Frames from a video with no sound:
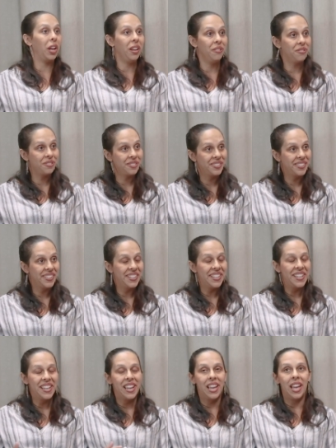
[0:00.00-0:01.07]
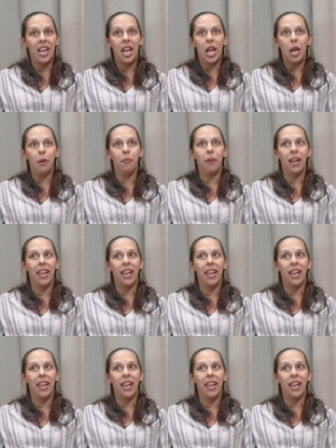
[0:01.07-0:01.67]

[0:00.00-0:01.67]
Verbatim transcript: life, mm-hmm. um,